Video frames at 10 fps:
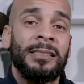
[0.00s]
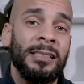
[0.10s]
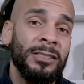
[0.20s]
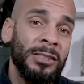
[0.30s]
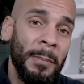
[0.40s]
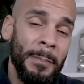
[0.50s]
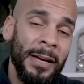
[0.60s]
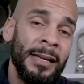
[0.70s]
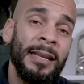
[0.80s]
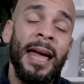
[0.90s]
since the
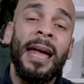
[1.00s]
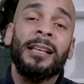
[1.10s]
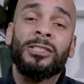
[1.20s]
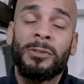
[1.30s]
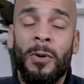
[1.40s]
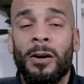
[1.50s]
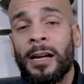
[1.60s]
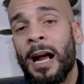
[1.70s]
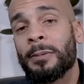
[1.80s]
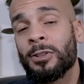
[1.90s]
mid and small
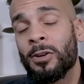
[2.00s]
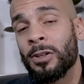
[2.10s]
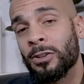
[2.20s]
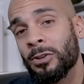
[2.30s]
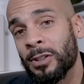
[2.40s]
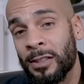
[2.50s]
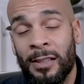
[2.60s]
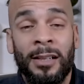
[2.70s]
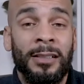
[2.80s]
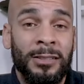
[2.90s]
caps are included in
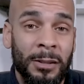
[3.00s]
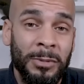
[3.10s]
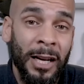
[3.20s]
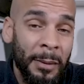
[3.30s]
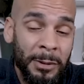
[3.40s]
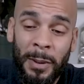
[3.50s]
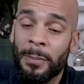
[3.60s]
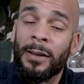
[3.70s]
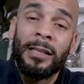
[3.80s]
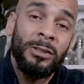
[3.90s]
there. And sometimes
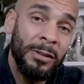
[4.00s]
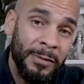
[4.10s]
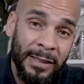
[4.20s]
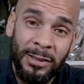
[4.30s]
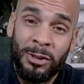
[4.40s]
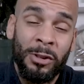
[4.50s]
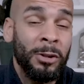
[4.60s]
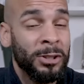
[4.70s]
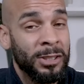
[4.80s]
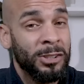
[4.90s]
people like to invest into
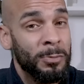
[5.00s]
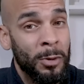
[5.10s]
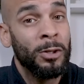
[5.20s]
those because there's